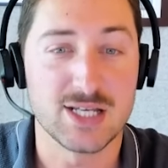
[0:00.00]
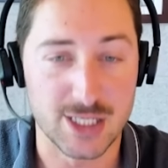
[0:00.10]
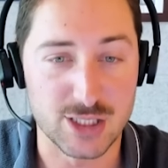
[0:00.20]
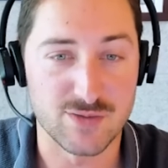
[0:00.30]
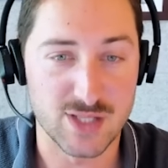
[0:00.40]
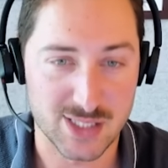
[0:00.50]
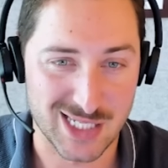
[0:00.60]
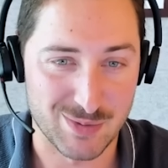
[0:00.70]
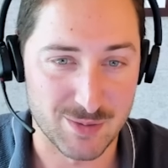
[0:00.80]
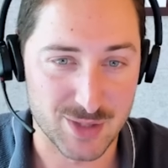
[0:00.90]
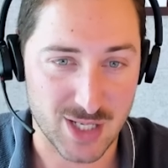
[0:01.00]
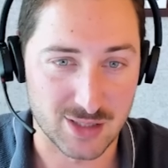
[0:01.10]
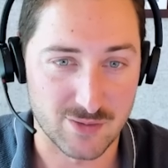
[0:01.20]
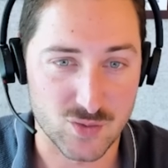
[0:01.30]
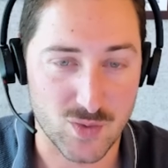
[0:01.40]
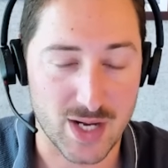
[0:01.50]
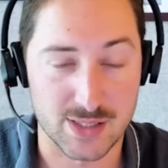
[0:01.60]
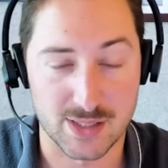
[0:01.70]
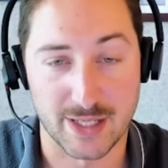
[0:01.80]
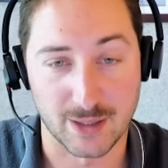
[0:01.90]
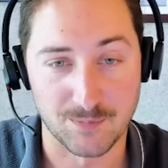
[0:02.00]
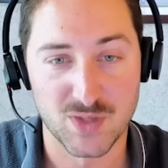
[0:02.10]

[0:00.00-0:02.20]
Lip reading: each of the assessment objectives, right? Like,